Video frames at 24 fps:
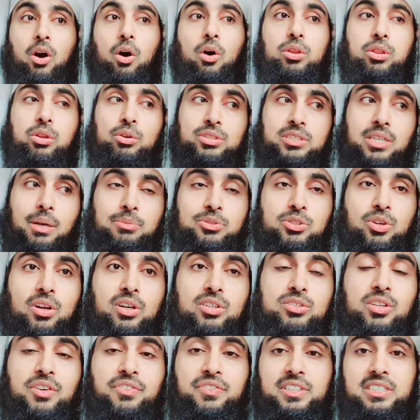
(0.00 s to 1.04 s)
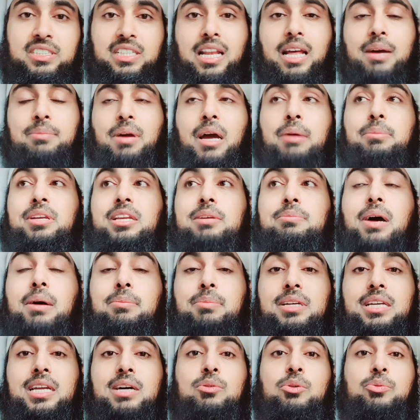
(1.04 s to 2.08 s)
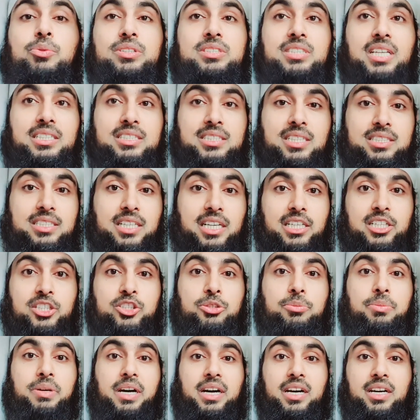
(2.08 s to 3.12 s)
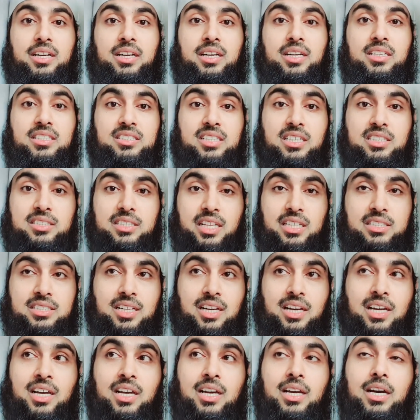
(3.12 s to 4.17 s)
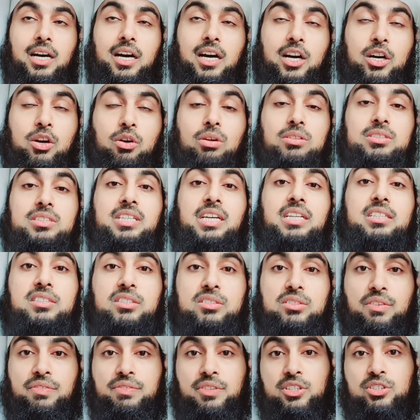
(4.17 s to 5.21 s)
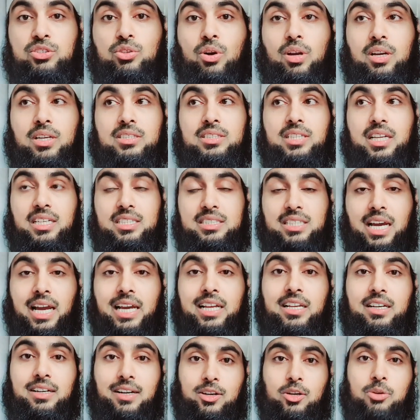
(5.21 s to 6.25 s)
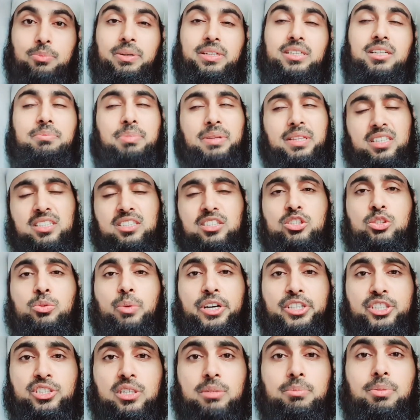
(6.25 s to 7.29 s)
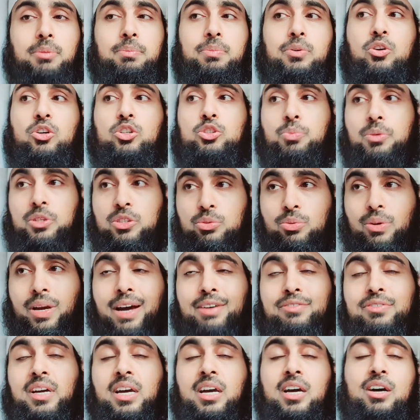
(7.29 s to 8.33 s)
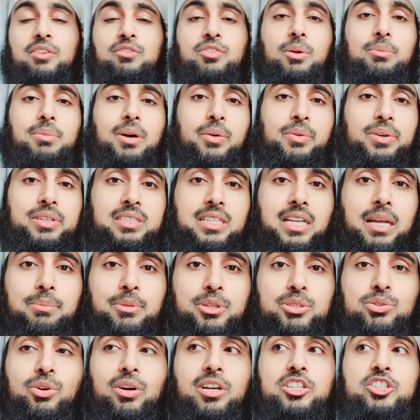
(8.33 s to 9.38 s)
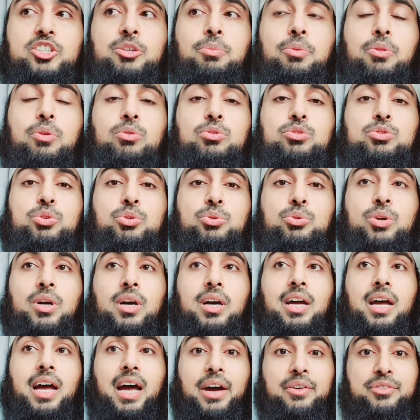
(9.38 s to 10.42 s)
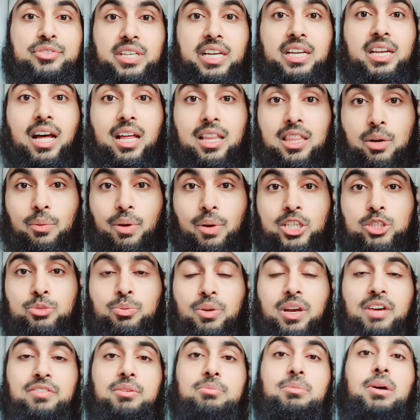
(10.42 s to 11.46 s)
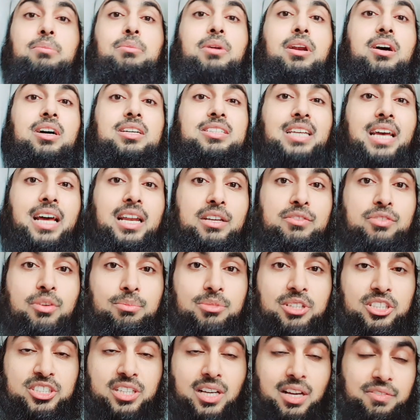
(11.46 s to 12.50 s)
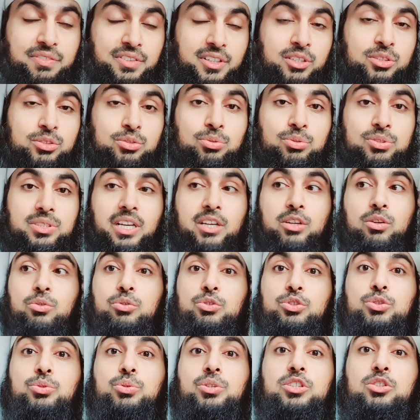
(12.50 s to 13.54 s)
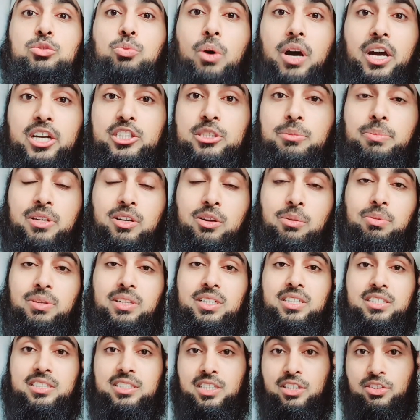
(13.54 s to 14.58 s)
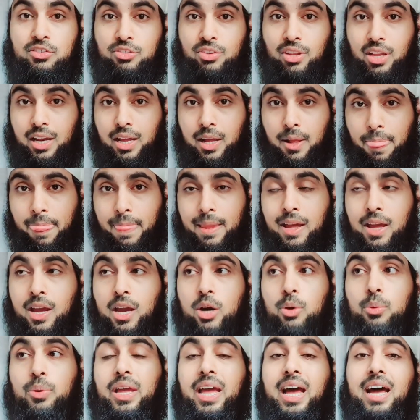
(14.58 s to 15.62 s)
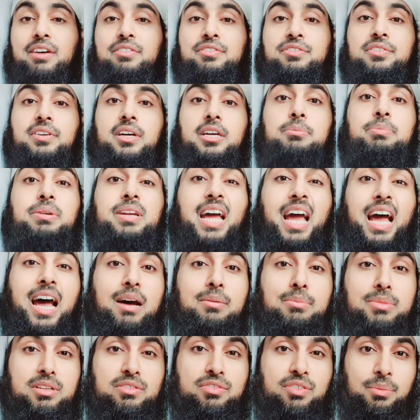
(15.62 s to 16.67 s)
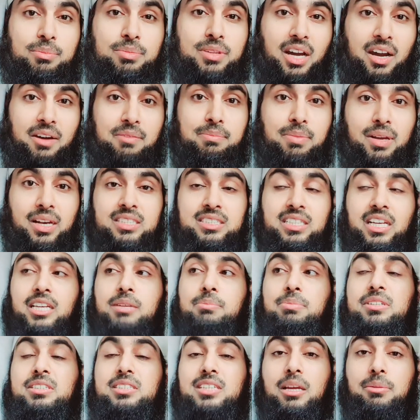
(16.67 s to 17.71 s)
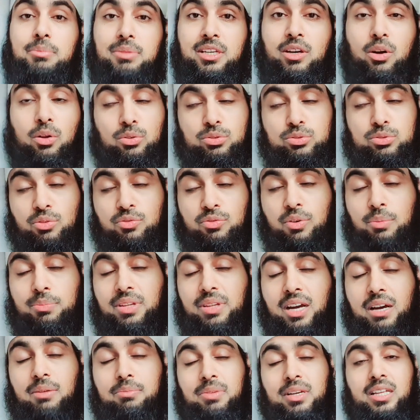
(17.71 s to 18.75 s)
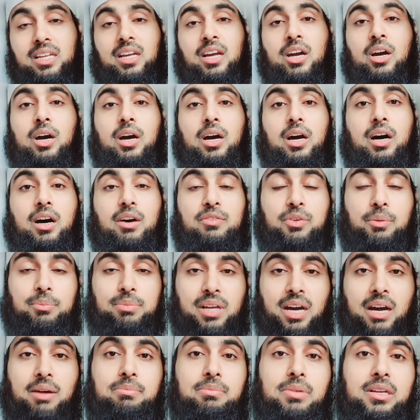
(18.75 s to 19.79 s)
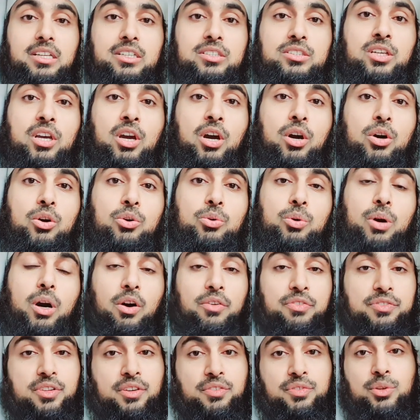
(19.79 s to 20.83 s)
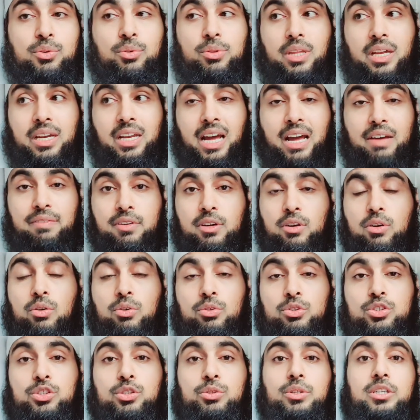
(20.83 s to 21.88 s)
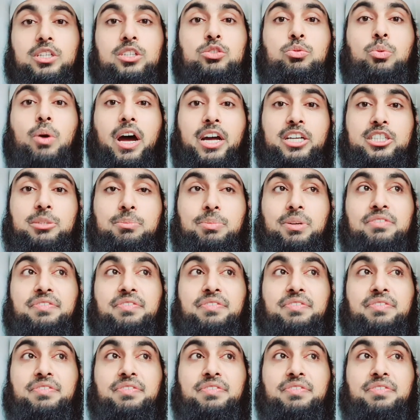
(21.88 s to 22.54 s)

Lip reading: Although some scholars of Islam, Imam al-Nawawi says there's an ijma'. He says there's a consensus of the scholars that it's highly recommended. But this is questionable because we do have from our Islamic scholarship those who have said otherwise. We have Imam al-Ghazali from the Shafi'is who said khushu' is wajib and obligatory in salah. We have Ibn Hamid from the Hanbalis and Ibn Taymiyyah also from the Hanbalis who are of the view that having khushu' is wajib.